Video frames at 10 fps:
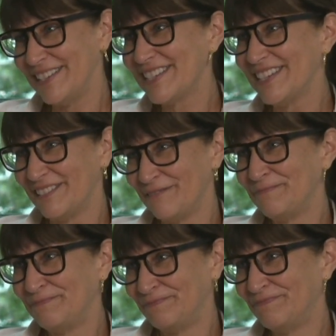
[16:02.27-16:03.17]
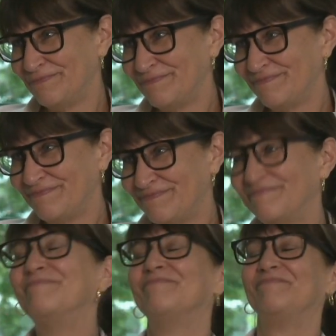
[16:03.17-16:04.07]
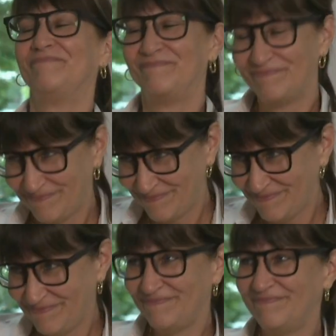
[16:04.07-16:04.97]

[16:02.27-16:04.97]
Well, and they want to come back. I mean, several of